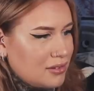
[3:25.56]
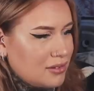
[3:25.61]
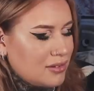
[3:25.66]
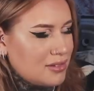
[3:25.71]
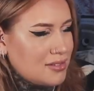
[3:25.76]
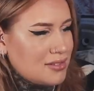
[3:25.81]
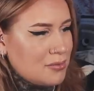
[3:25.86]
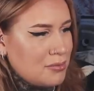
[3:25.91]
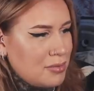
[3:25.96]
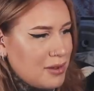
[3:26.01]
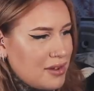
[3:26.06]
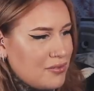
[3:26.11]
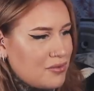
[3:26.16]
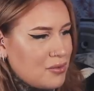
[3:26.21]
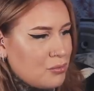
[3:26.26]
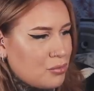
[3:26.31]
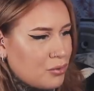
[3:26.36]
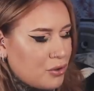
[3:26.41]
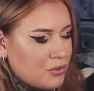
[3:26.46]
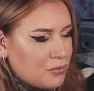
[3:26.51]
There's a bit of
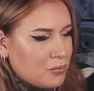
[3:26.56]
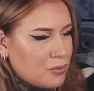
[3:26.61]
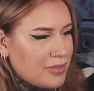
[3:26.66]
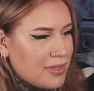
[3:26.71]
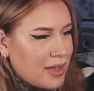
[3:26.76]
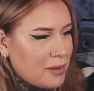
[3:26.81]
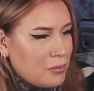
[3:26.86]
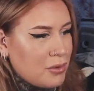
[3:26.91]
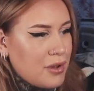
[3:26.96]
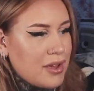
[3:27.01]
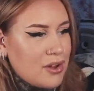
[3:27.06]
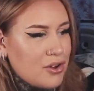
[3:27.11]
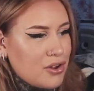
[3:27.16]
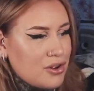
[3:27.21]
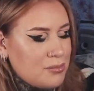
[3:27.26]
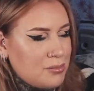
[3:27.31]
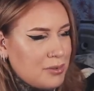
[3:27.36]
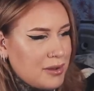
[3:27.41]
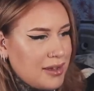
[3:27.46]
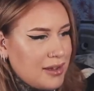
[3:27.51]
improvement there, but it
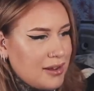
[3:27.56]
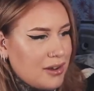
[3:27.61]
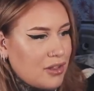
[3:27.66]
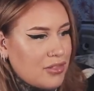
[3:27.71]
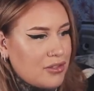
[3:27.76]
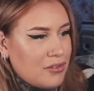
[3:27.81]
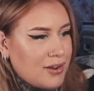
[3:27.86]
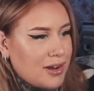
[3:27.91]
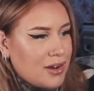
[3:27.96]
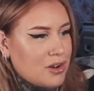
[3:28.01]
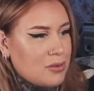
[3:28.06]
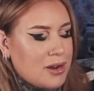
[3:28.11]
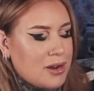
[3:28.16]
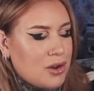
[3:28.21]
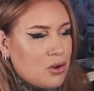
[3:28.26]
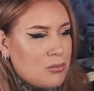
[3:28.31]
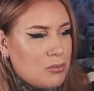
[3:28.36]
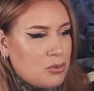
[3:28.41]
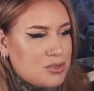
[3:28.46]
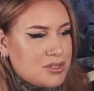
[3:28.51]
could be like the red a
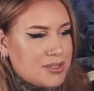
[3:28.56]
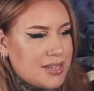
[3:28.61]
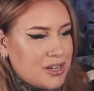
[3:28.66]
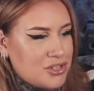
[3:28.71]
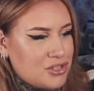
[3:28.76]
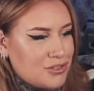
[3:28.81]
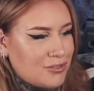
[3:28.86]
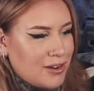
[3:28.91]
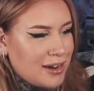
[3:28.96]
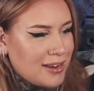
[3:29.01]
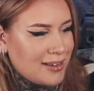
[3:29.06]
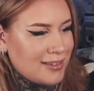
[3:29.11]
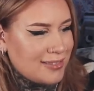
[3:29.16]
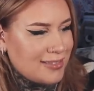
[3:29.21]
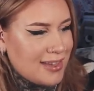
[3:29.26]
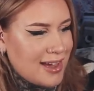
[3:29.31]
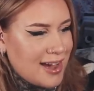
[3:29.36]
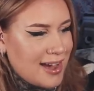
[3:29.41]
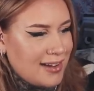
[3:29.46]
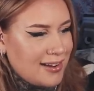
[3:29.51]
lot more
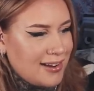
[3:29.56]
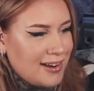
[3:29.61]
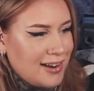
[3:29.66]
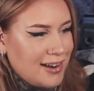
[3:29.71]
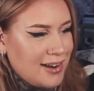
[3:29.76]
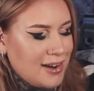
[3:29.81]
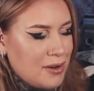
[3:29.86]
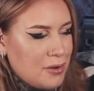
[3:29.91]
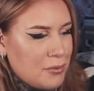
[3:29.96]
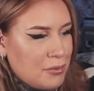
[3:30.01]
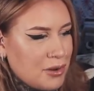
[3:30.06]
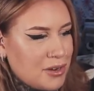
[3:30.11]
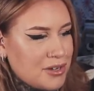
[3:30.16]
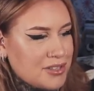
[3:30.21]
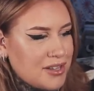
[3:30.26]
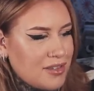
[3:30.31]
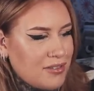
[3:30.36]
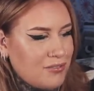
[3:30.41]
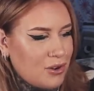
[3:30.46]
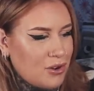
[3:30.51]
saturated there
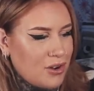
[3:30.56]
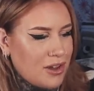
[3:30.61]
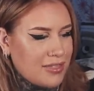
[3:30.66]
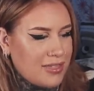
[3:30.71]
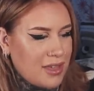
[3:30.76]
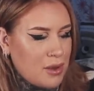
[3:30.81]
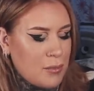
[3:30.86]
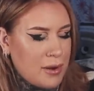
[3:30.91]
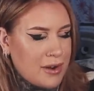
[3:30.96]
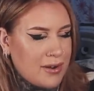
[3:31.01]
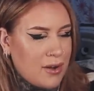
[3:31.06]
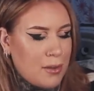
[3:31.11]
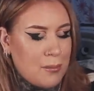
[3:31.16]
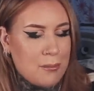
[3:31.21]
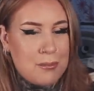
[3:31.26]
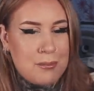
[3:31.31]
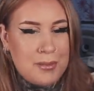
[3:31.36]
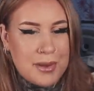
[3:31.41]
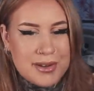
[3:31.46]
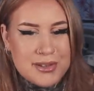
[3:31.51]
because I feel like they went a
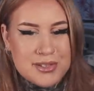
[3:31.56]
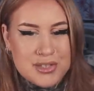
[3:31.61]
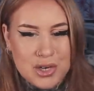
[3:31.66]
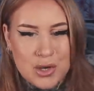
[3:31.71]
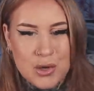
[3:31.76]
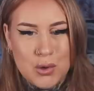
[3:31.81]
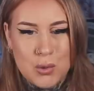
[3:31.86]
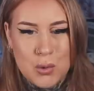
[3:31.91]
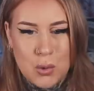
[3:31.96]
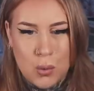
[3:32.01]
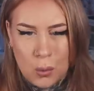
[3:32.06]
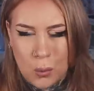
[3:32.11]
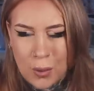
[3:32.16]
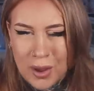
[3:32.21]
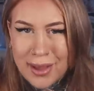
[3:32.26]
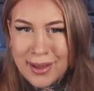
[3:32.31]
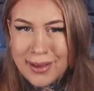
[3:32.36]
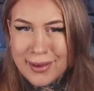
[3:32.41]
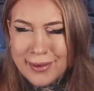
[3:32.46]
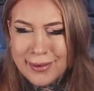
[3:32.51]
bit too
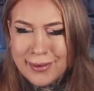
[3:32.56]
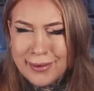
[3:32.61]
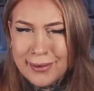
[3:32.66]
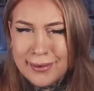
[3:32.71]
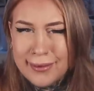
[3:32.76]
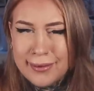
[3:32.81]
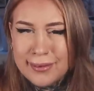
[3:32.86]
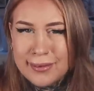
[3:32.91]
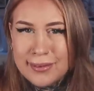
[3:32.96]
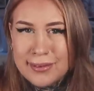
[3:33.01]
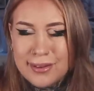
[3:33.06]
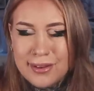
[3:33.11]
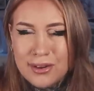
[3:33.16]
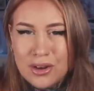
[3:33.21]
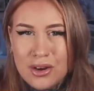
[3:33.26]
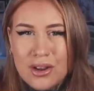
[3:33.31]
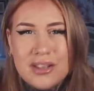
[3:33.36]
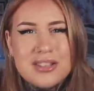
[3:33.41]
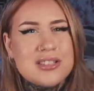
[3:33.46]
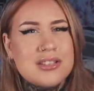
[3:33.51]
quick. You
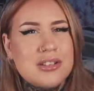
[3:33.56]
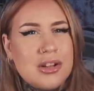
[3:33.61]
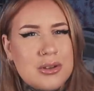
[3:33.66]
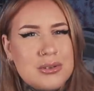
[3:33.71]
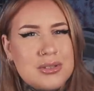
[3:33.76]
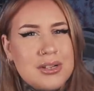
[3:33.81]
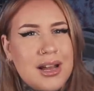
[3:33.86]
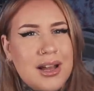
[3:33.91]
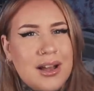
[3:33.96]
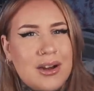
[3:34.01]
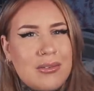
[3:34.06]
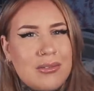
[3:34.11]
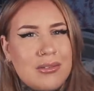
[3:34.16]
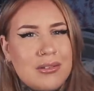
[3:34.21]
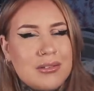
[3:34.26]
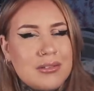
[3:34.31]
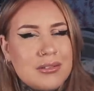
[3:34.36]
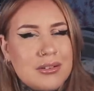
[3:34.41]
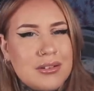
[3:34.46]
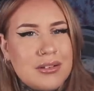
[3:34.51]
know, like slow down.
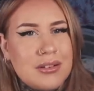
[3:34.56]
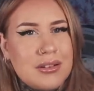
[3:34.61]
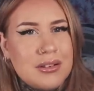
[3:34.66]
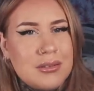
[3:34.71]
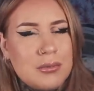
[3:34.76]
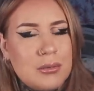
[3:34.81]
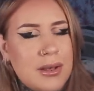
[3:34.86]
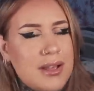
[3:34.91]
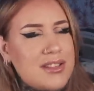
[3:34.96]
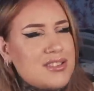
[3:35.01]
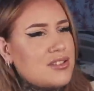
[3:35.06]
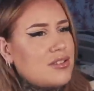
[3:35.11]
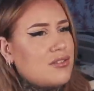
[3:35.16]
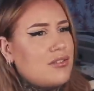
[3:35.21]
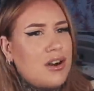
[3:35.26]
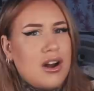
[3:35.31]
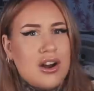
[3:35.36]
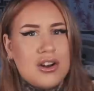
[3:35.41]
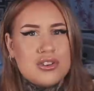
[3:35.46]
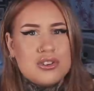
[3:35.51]
Where's the
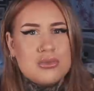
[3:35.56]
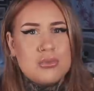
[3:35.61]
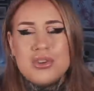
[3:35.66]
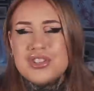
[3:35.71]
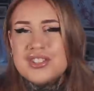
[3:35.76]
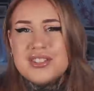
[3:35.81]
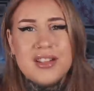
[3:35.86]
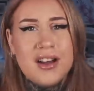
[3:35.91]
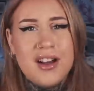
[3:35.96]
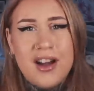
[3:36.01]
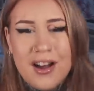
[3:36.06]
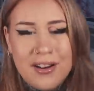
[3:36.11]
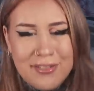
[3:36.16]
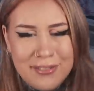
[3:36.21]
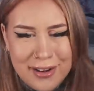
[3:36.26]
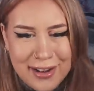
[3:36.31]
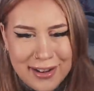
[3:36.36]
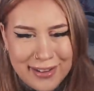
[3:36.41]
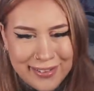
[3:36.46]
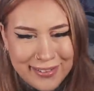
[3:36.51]
rush? What's the
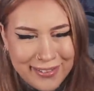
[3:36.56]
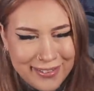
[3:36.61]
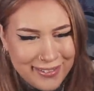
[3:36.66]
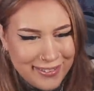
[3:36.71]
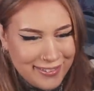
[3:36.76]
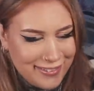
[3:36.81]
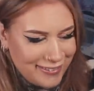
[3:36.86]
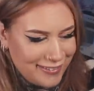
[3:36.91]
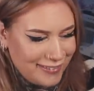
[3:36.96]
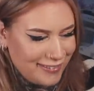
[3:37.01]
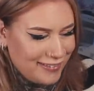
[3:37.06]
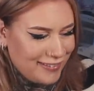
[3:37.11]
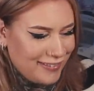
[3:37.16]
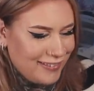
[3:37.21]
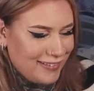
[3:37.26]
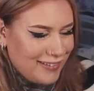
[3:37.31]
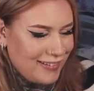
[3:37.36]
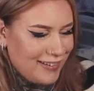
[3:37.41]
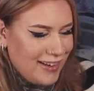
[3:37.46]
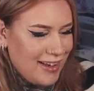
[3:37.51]
hurry?
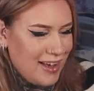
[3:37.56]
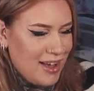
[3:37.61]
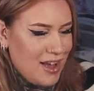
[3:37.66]
but